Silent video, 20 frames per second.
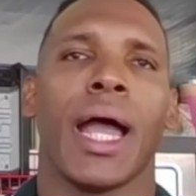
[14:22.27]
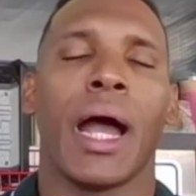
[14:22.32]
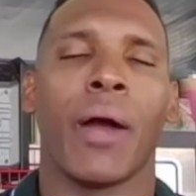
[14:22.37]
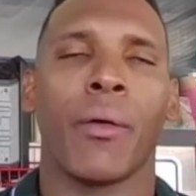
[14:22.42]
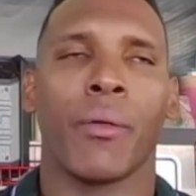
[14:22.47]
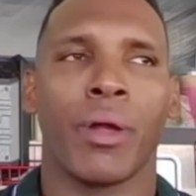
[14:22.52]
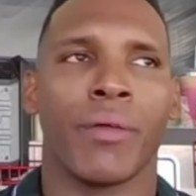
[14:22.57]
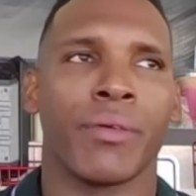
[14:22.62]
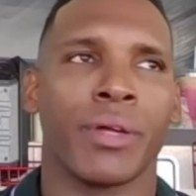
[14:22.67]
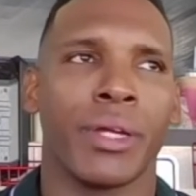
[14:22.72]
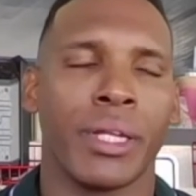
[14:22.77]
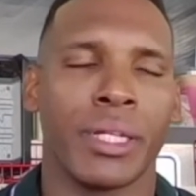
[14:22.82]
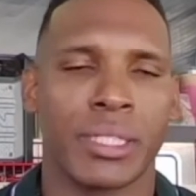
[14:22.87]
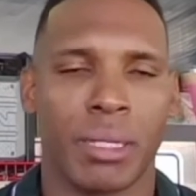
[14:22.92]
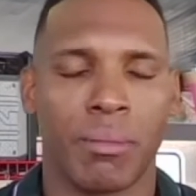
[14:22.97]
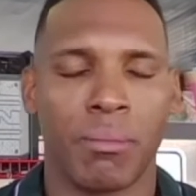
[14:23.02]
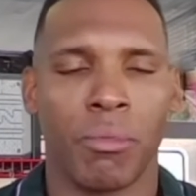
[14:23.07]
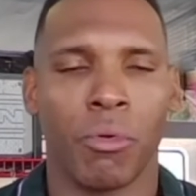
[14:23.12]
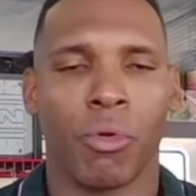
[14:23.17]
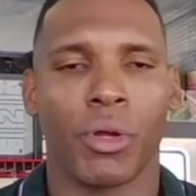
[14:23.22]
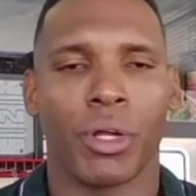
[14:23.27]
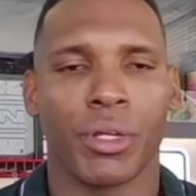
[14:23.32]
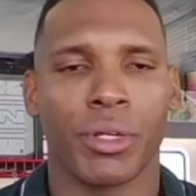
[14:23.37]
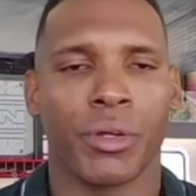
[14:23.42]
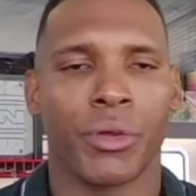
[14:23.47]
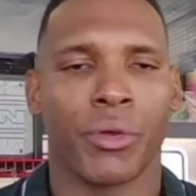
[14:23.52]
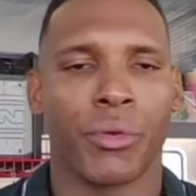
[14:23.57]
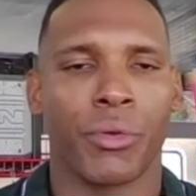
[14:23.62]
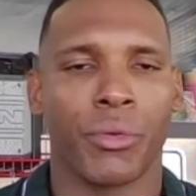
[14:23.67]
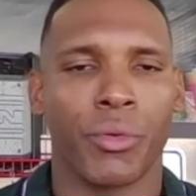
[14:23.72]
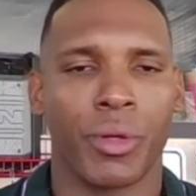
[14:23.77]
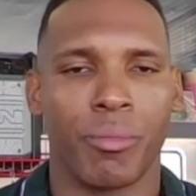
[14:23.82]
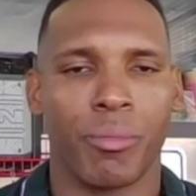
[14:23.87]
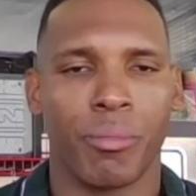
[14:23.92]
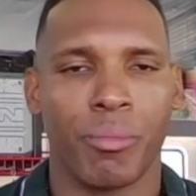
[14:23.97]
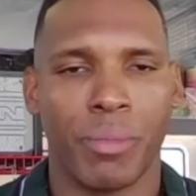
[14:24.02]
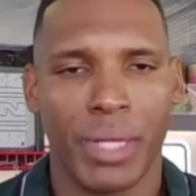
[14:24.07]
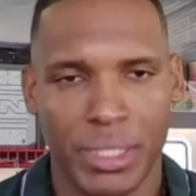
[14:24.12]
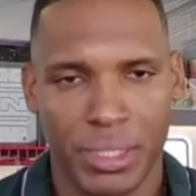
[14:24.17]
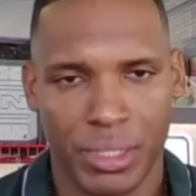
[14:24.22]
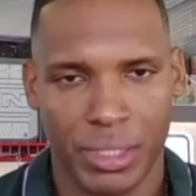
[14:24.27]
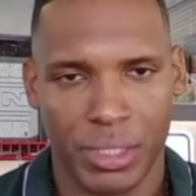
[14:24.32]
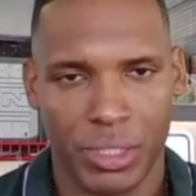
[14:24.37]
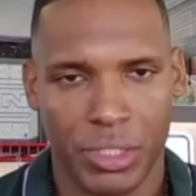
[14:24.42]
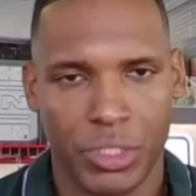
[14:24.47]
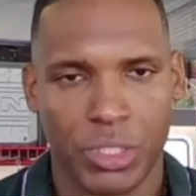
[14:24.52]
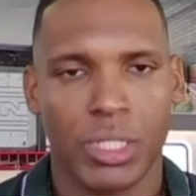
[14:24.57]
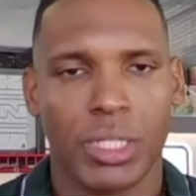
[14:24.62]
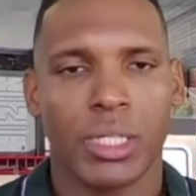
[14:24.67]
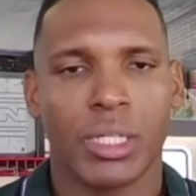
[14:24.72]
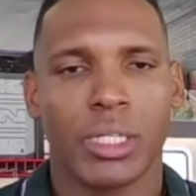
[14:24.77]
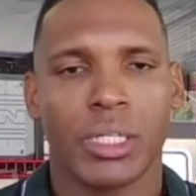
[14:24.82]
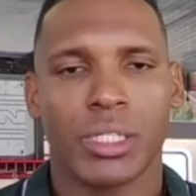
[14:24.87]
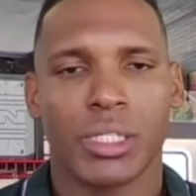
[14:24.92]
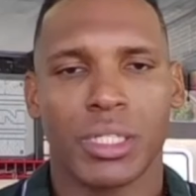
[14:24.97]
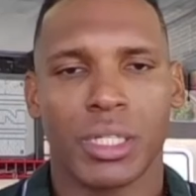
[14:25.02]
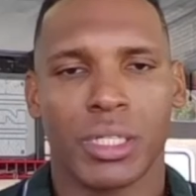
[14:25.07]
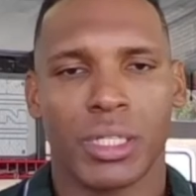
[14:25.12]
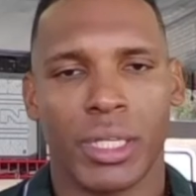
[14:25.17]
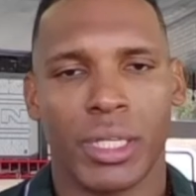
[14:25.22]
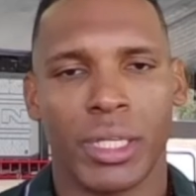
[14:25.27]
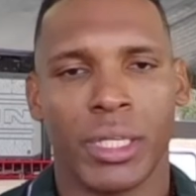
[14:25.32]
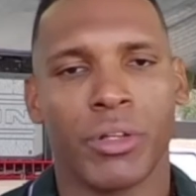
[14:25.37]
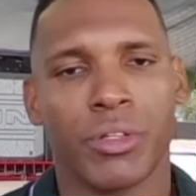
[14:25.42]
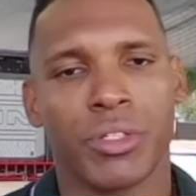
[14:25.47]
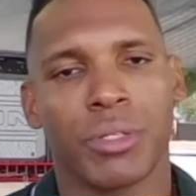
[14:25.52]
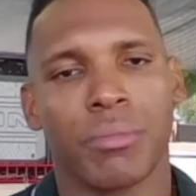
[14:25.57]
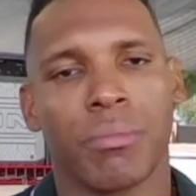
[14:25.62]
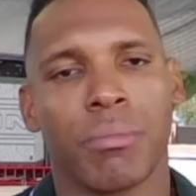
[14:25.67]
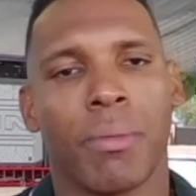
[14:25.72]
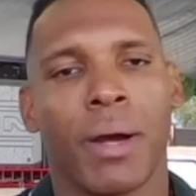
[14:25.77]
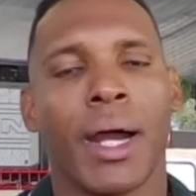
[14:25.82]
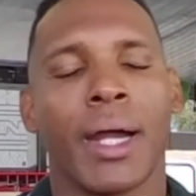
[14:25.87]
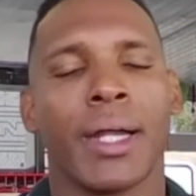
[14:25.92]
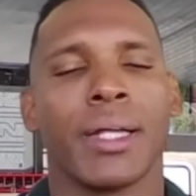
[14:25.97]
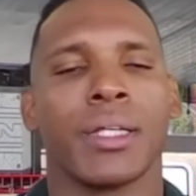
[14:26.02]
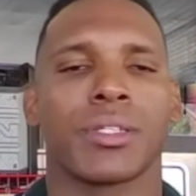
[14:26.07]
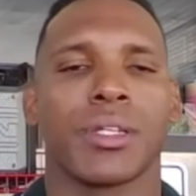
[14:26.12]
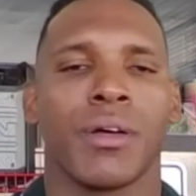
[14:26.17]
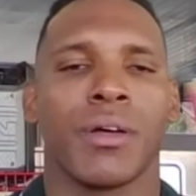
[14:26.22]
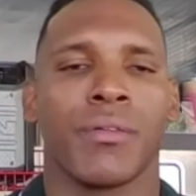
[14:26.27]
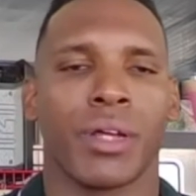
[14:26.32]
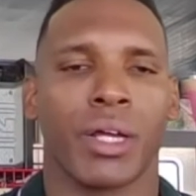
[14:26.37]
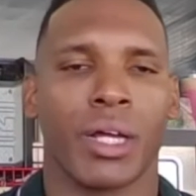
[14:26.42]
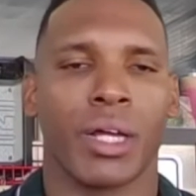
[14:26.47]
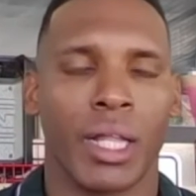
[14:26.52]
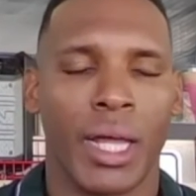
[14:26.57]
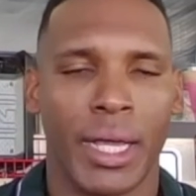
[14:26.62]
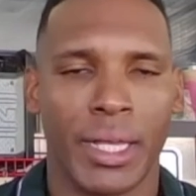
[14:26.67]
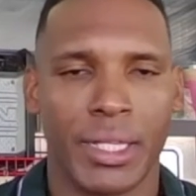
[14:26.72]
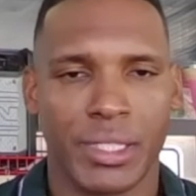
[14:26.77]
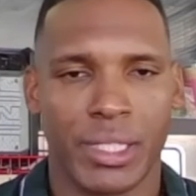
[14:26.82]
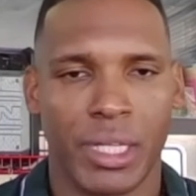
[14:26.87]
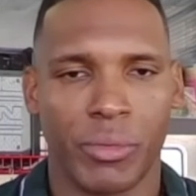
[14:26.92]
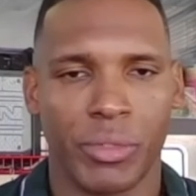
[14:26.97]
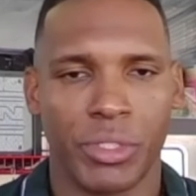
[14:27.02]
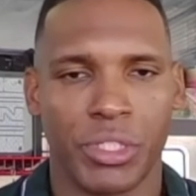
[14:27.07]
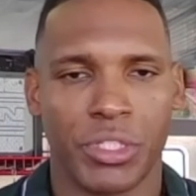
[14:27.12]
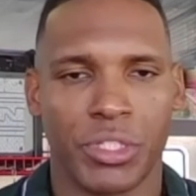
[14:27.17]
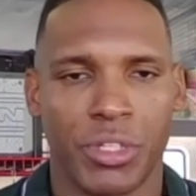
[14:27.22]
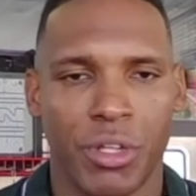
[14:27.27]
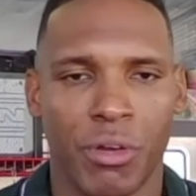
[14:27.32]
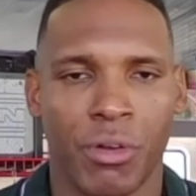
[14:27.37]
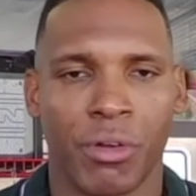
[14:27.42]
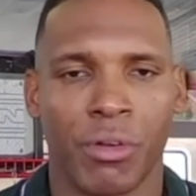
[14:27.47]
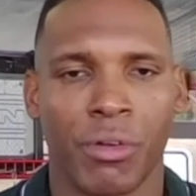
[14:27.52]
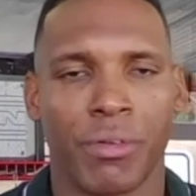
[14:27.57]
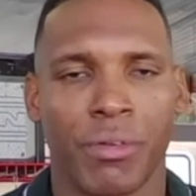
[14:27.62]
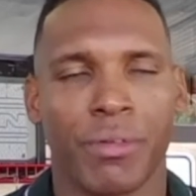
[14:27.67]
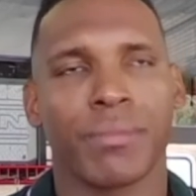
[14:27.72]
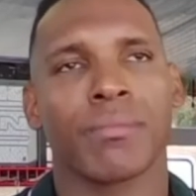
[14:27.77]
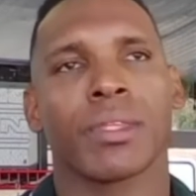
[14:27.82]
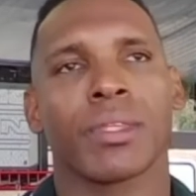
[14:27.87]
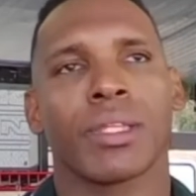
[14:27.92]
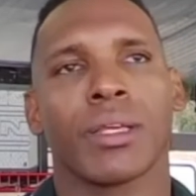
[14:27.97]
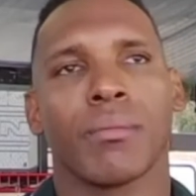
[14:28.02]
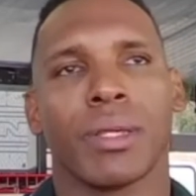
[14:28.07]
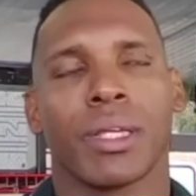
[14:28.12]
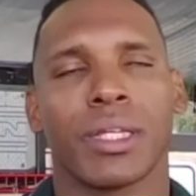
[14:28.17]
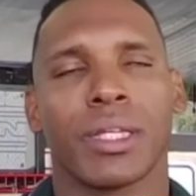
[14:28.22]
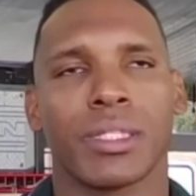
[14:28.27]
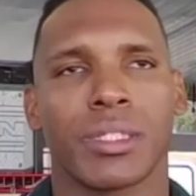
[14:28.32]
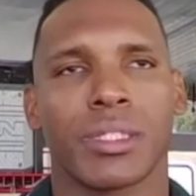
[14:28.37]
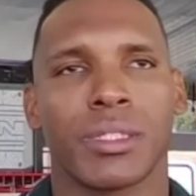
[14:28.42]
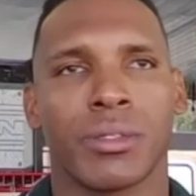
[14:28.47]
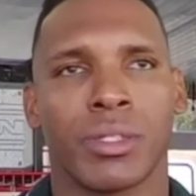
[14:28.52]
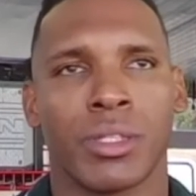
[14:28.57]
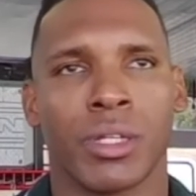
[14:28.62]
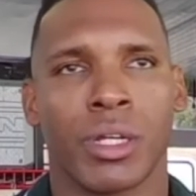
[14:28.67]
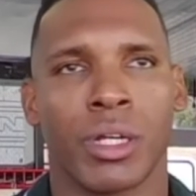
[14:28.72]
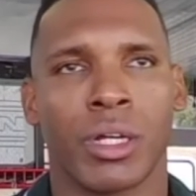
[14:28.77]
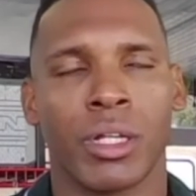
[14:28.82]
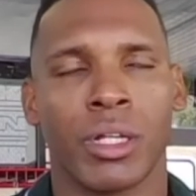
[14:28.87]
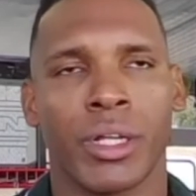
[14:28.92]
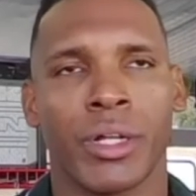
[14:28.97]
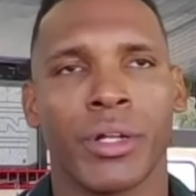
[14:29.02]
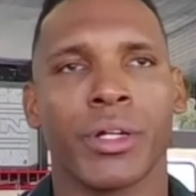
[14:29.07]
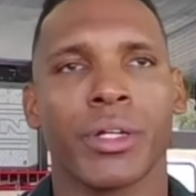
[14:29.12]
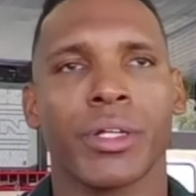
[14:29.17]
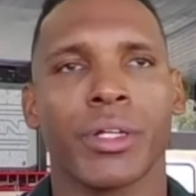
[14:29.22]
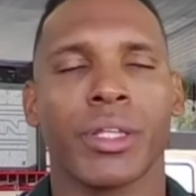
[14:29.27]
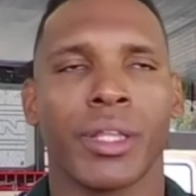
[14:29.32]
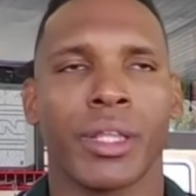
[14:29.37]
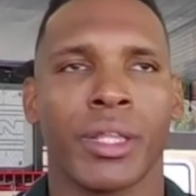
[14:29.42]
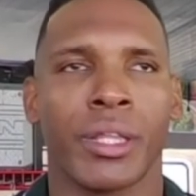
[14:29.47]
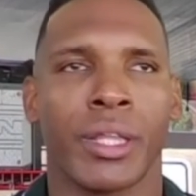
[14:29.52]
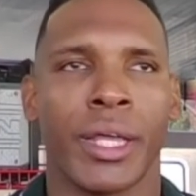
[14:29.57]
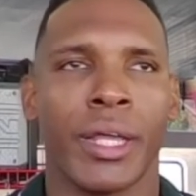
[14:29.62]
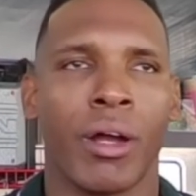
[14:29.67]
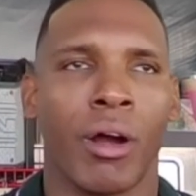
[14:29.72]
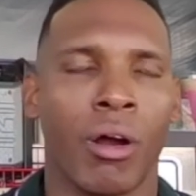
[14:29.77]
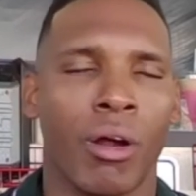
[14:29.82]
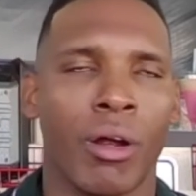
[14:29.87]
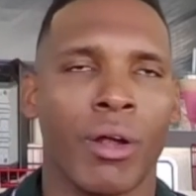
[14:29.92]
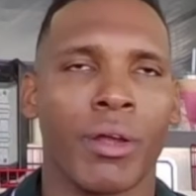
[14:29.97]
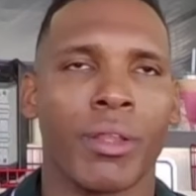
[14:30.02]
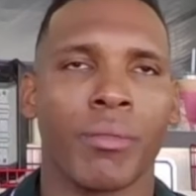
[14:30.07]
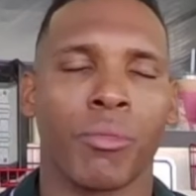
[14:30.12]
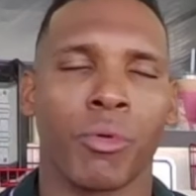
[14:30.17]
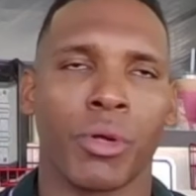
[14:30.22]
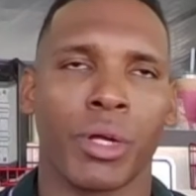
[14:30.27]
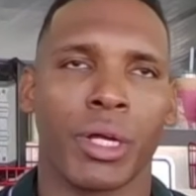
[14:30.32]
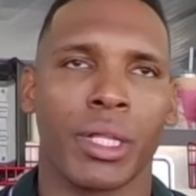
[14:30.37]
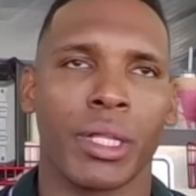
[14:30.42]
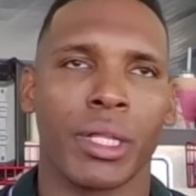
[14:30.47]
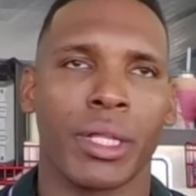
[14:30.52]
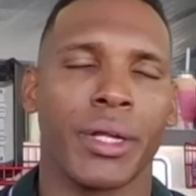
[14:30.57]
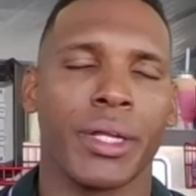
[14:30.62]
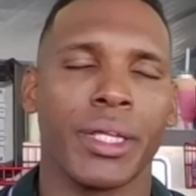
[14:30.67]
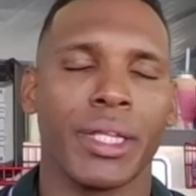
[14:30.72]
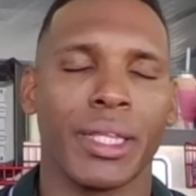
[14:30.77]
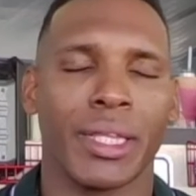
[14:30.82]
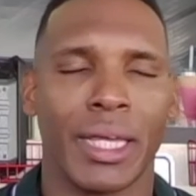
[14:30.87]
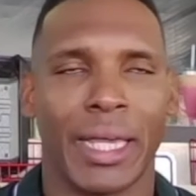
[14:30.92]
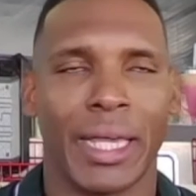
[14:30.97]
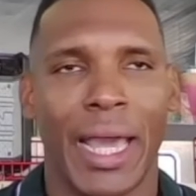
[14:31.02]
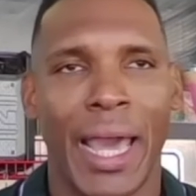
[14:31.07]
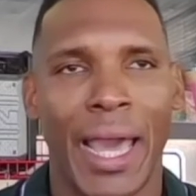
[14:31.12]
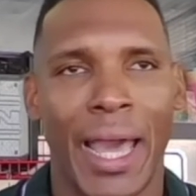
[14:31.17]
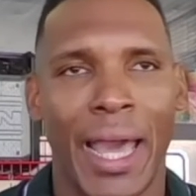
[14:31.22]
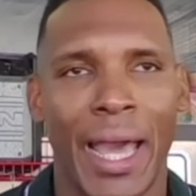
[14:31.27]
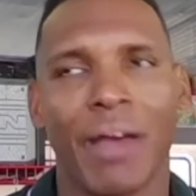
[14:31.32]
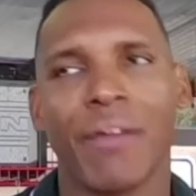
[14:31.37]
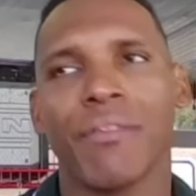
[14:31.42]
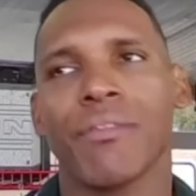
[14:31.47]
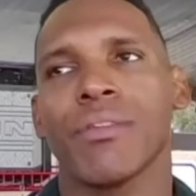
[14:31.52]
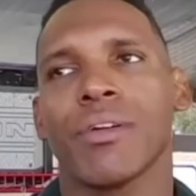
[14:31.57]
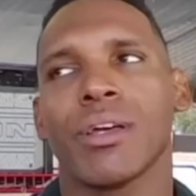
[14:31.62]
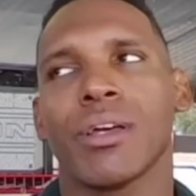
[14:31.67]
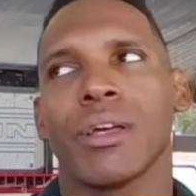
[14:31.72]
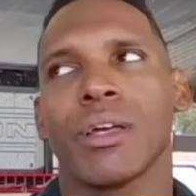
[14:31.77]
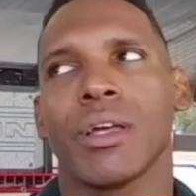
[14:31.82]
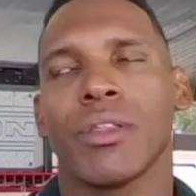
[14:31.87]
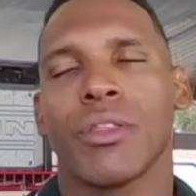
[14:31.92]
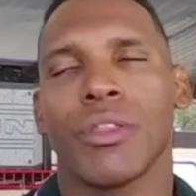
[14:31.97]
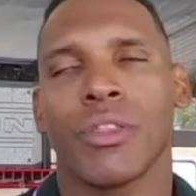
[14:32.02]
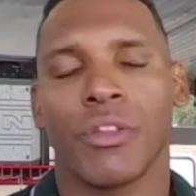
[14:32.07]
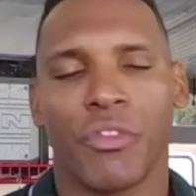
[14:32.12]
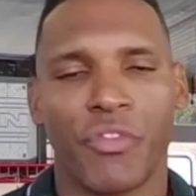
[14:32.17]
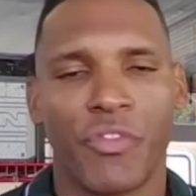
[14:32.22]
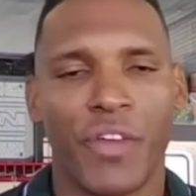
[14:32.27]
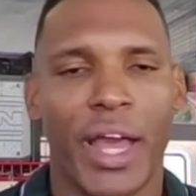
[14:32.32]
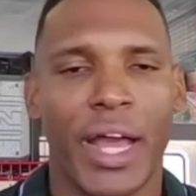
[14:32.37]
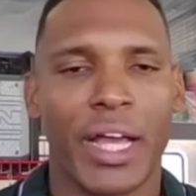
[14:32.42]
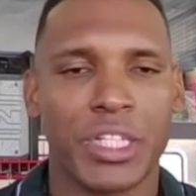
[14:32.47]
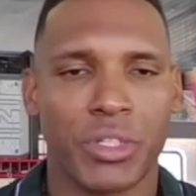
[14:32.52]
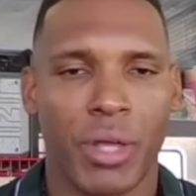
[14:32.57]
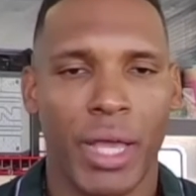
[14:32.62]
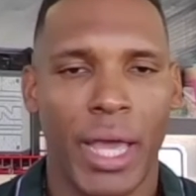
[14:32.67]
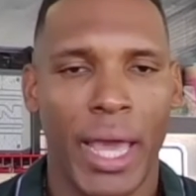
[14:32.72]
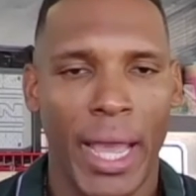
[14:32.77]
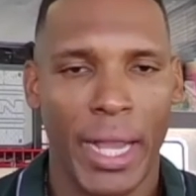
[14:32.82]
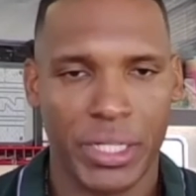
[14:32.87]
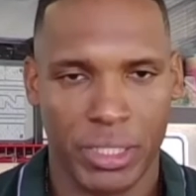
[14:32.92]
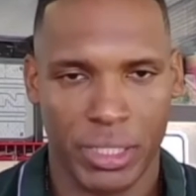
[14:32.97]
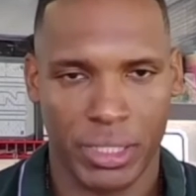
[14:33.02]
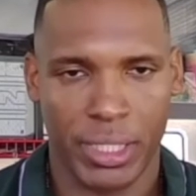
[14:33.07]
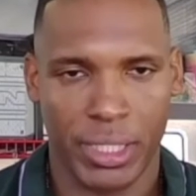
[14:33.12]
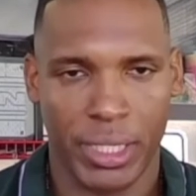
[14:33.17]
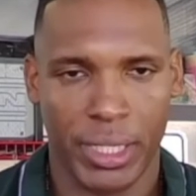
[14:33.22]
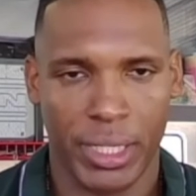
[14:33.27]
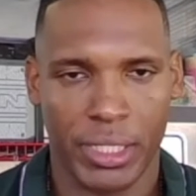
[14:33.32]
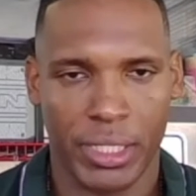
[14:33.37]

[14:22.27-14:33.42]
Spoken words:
However, it is a more congruent message to the ears and minds of the clients that we serve, because the clearer they are, the more clarity they have, the faster action